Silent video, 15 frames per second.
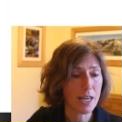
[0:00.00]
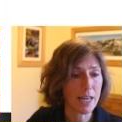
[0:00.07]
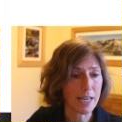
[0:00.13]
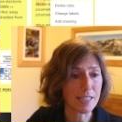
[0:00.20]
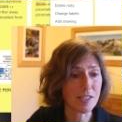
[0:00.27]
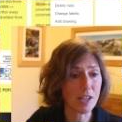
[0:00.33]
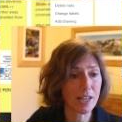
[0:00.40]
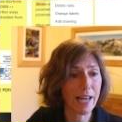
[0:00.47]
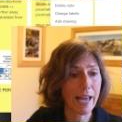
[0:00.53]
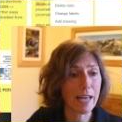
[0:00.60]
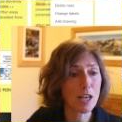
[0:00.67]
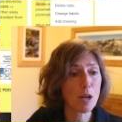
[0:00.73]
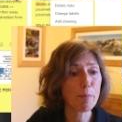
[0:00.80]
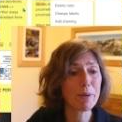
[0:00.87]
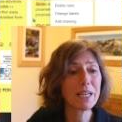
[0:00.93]
It's going to
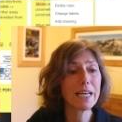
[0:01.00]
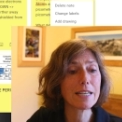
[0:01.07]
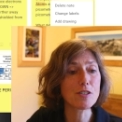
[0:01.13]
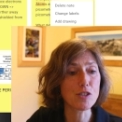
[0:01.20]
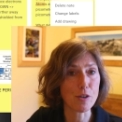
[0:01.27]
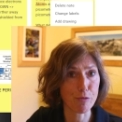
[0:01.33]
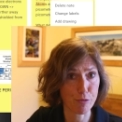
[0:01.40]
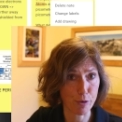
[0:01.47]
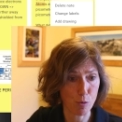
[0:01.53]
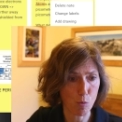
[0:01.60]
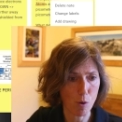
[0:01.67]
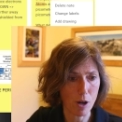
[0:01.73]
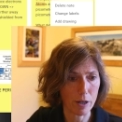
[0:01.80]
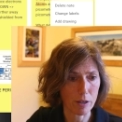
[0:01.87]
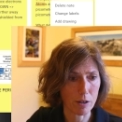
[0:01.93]
end up in a different
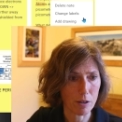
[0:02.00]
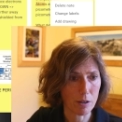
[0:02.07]
one.